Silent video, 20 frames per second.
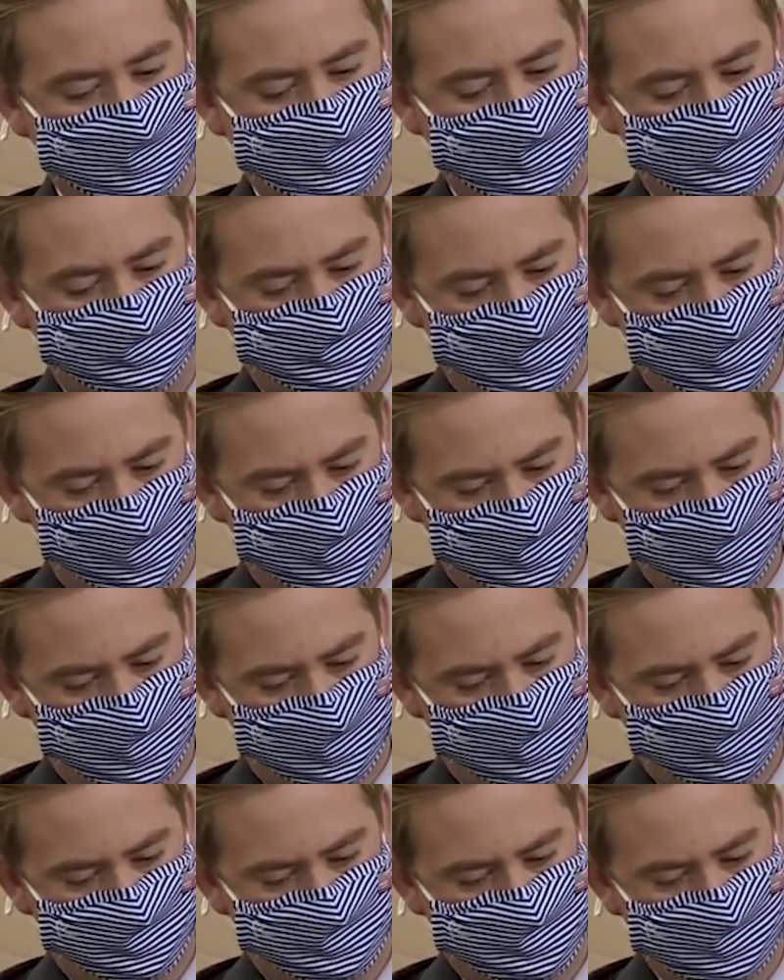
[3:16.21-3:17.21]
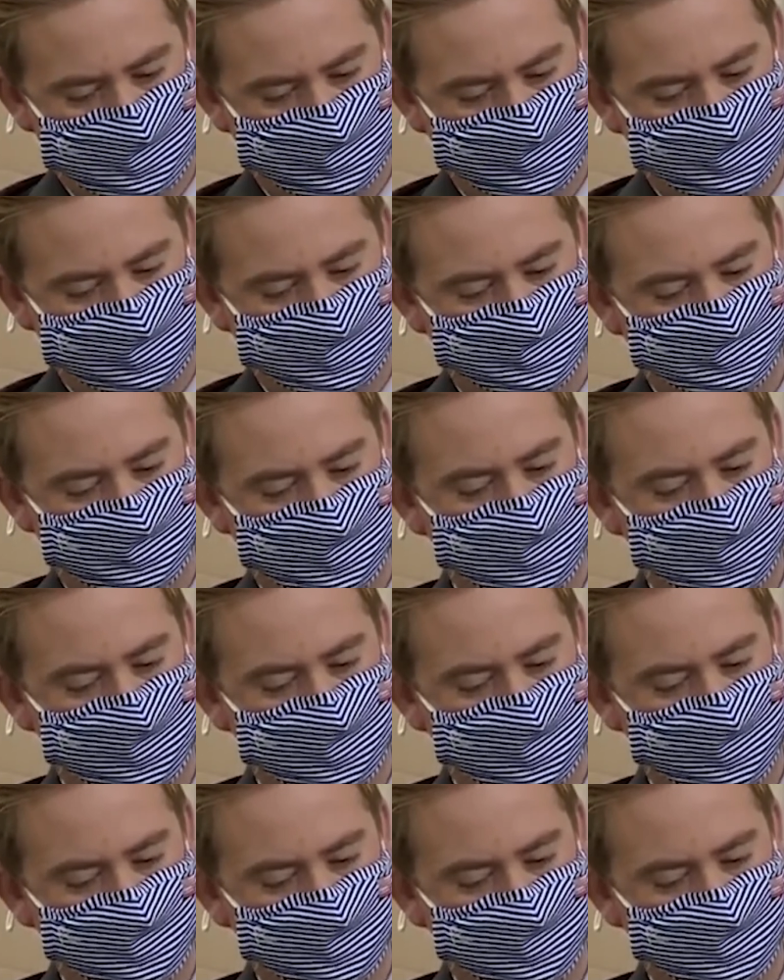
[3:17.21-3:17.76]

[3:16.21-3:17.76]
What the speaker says: at the border mean that the